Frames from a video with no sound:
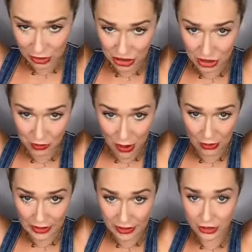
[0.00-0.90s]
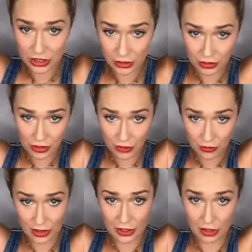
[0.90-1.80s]
I want to show you the ponytail too, so you can
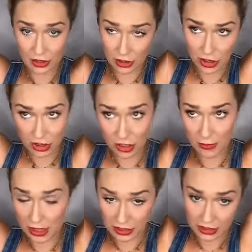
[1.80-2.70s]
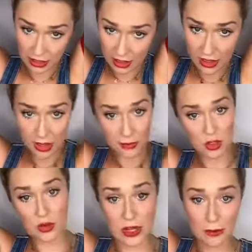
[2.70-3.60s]
really get a good, good comparison
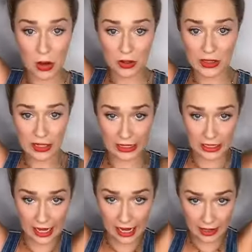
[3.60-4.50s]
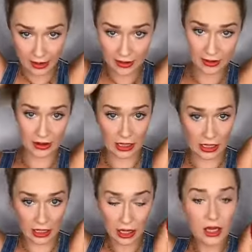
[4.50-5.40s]
between a ponytail and
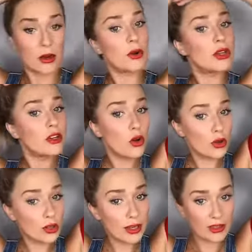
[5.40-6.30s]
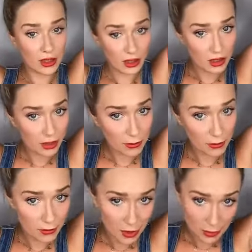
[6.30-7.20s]
the ponytail holder and the,
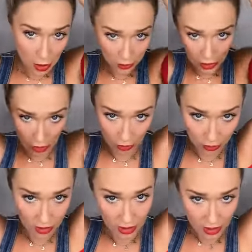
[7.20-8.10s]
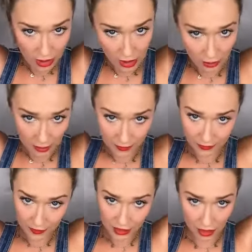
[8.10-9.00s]
um, the pony O. Okay,
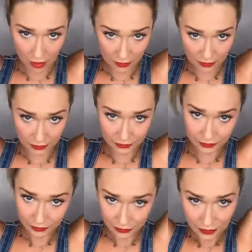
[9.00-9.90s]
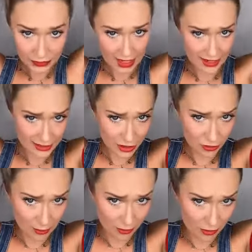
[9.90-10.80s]
so I guess I could
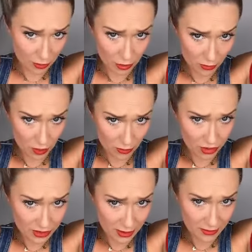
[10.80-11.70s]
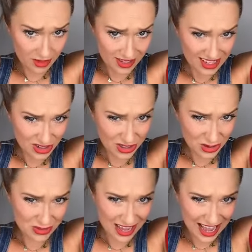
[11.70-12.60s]
wrap it around one more time. Just
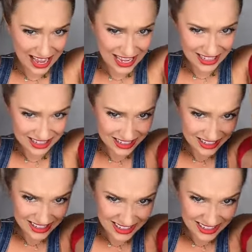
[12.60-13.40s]
so tight.